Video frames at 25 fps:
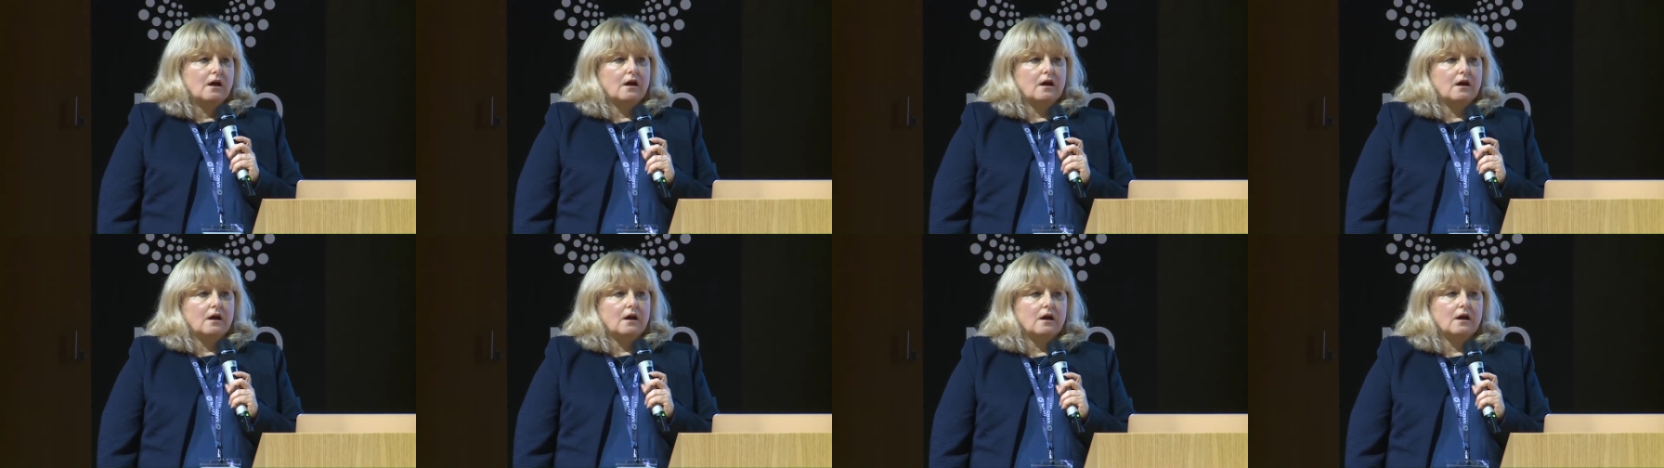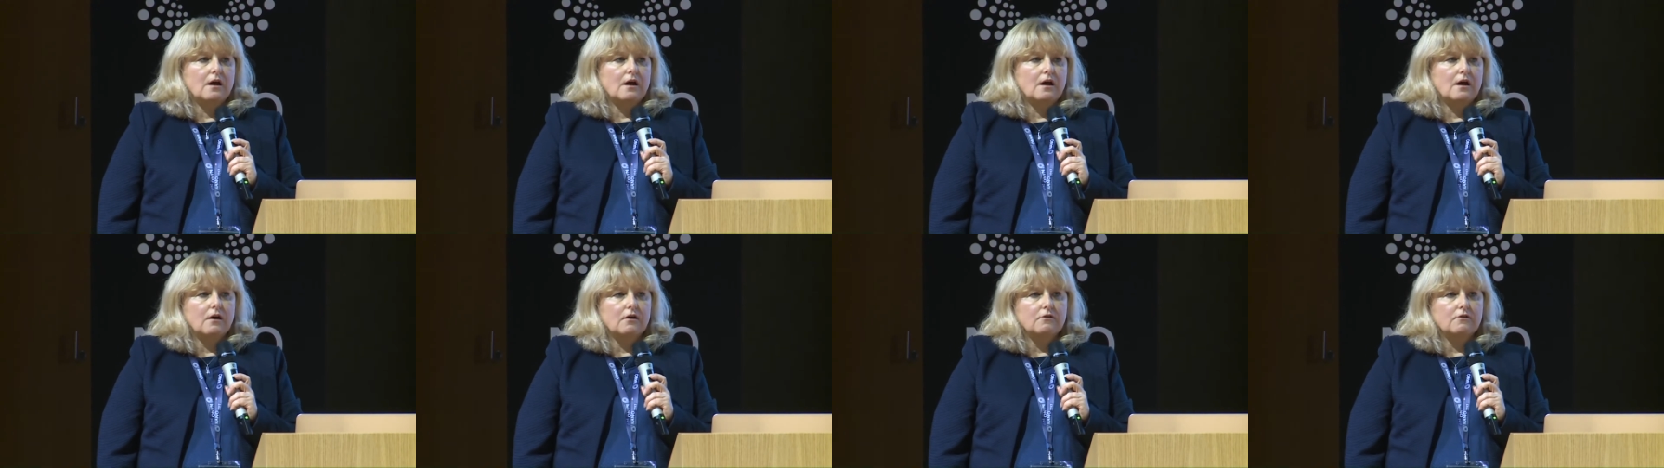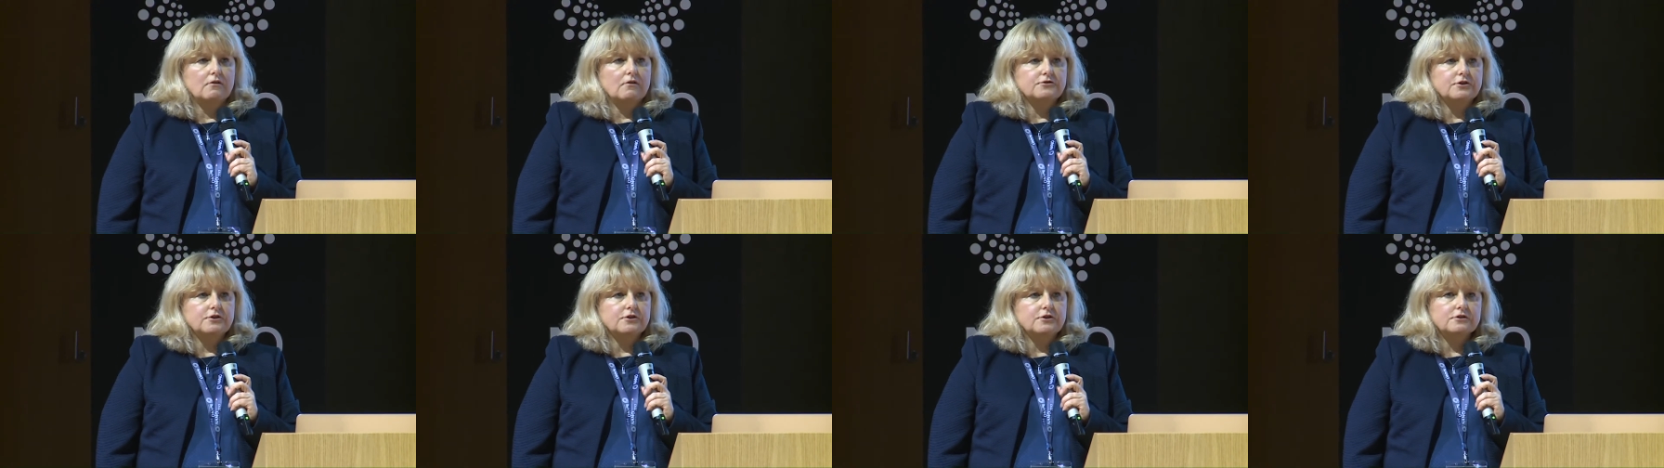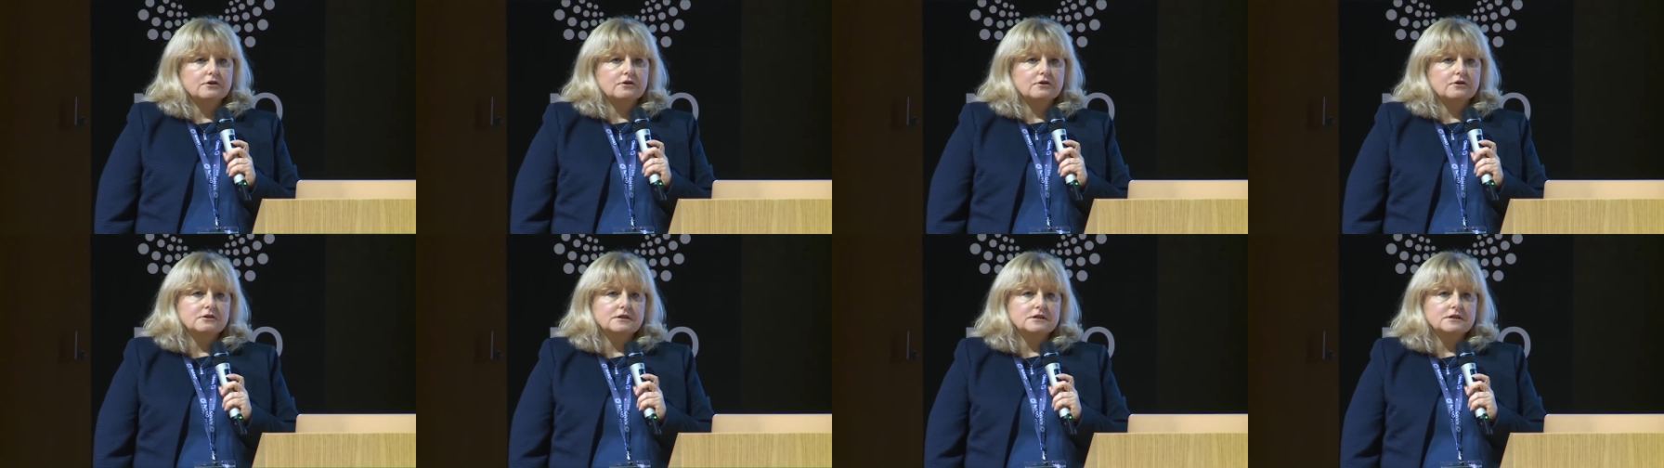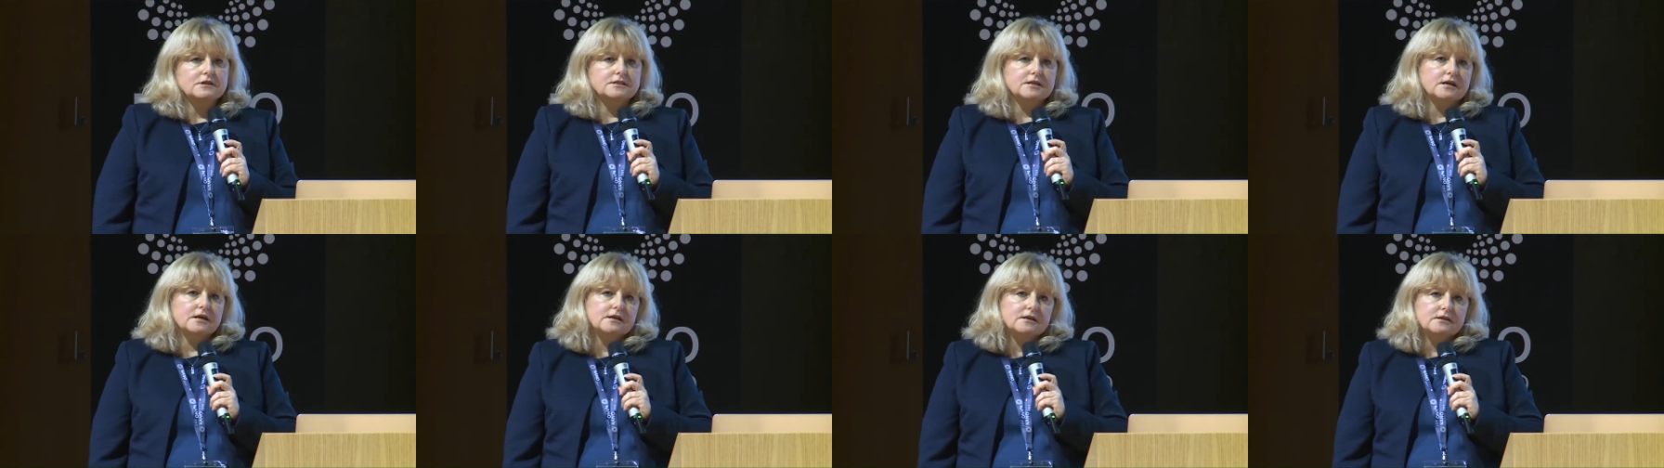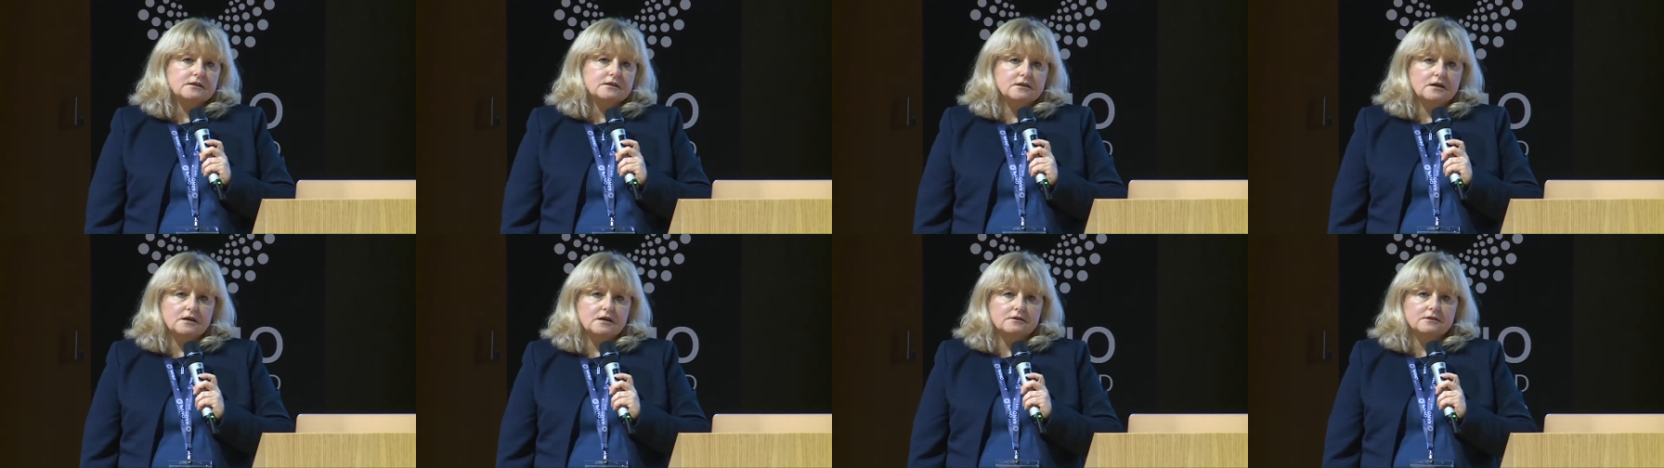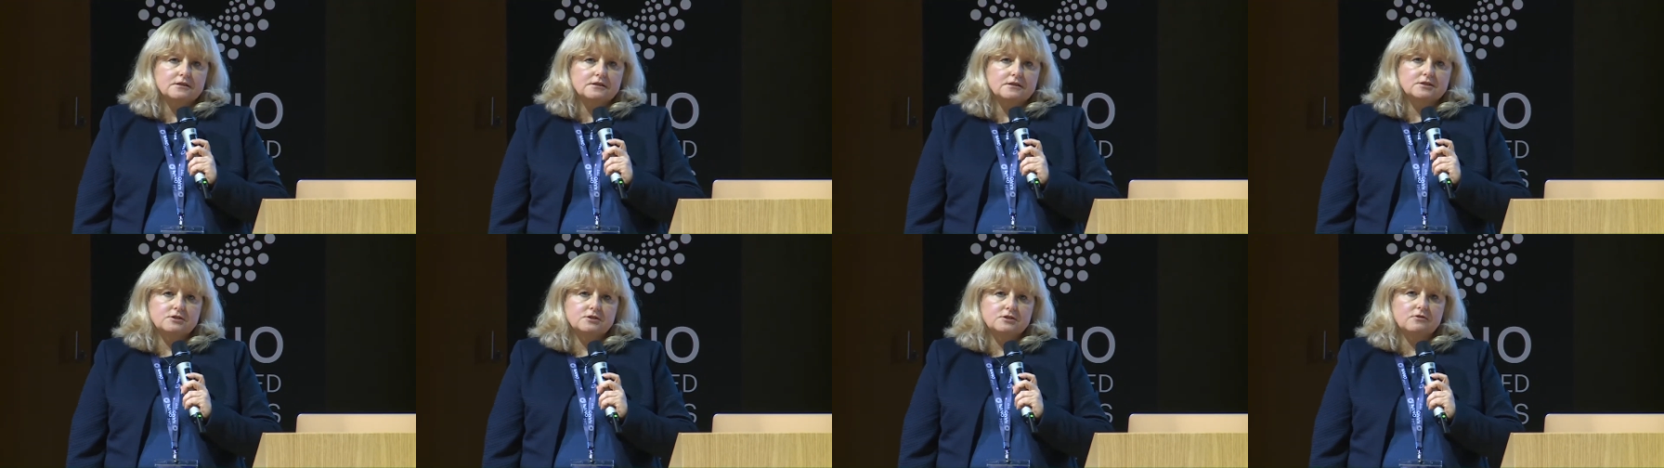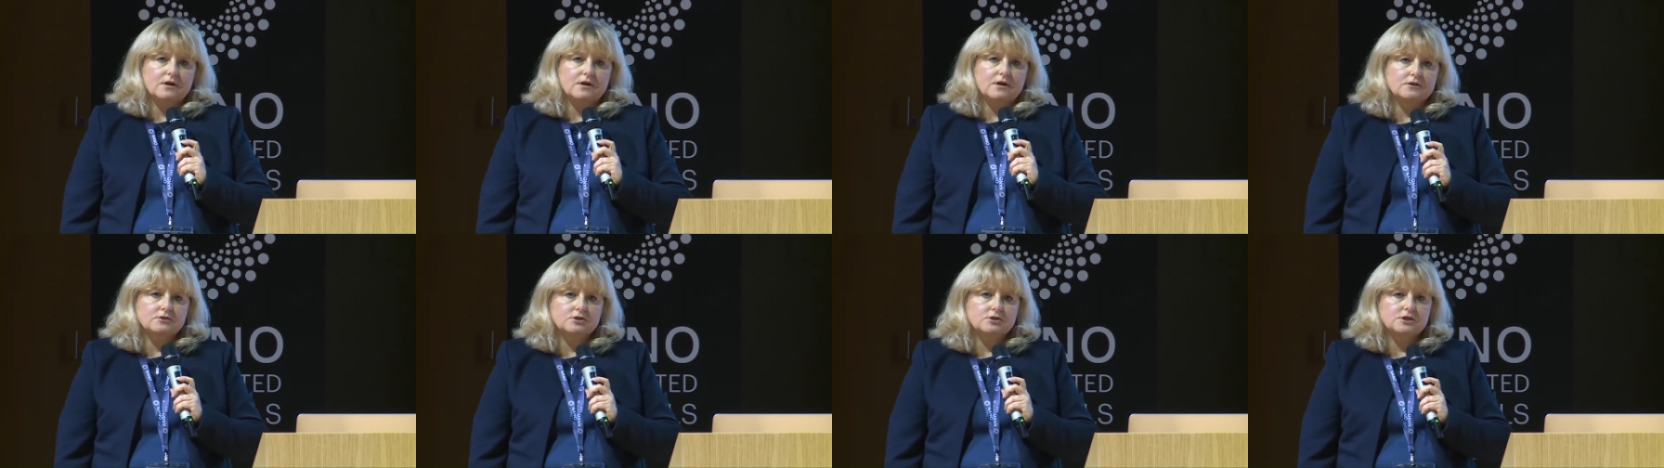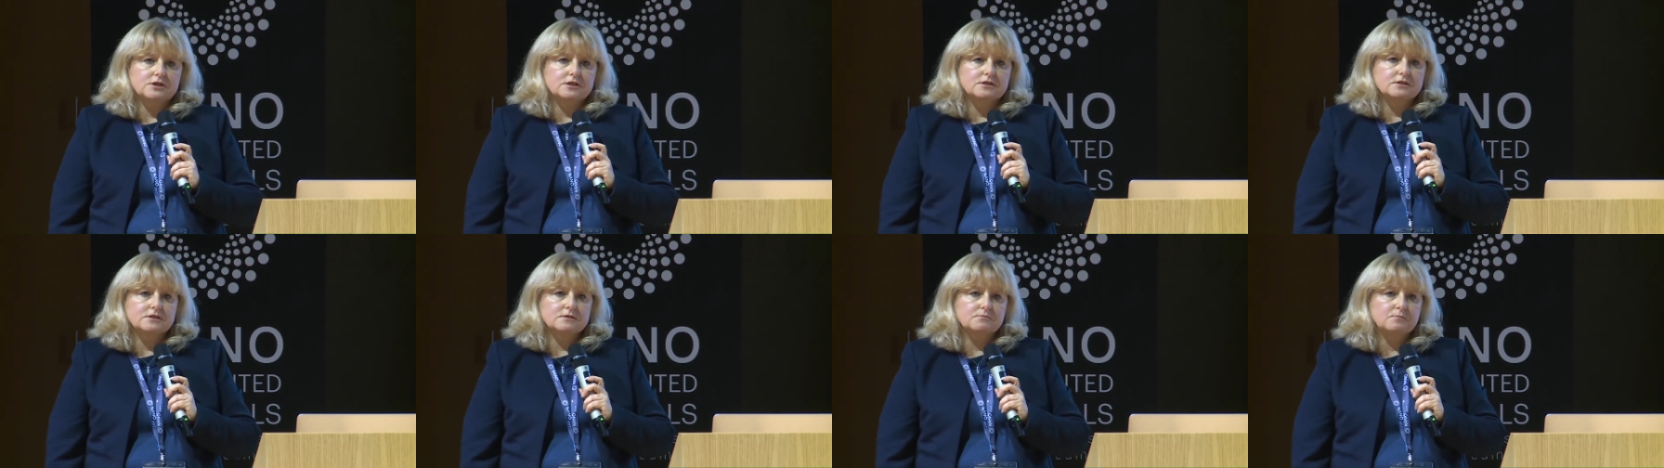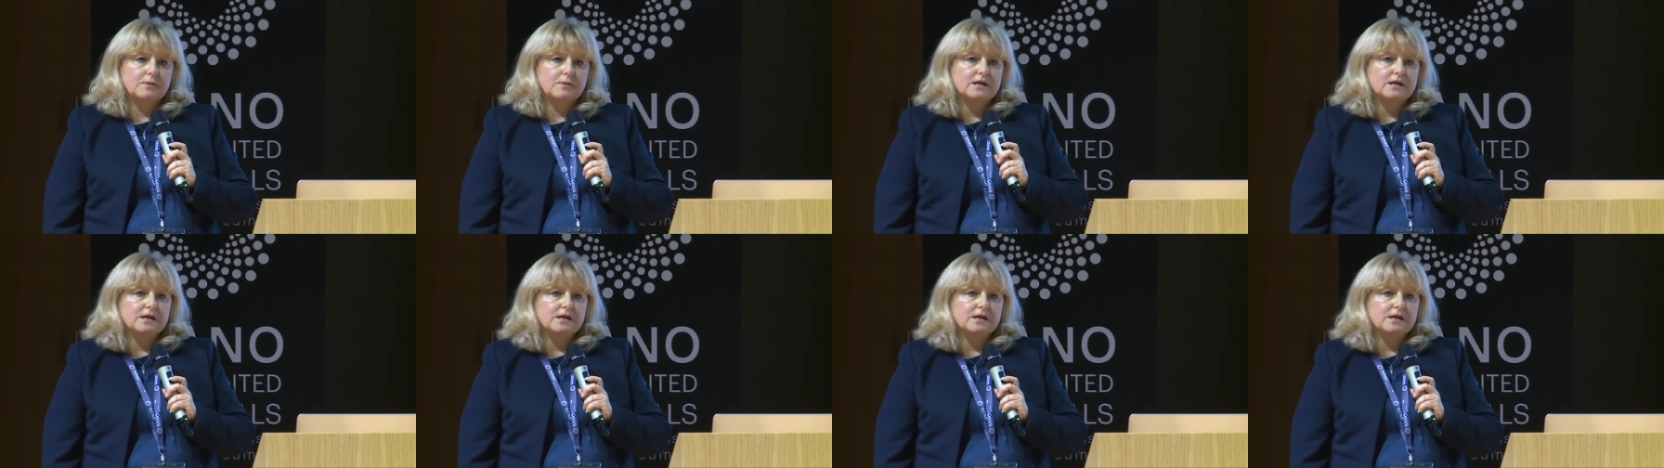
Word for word: uh, of not only secondary structures,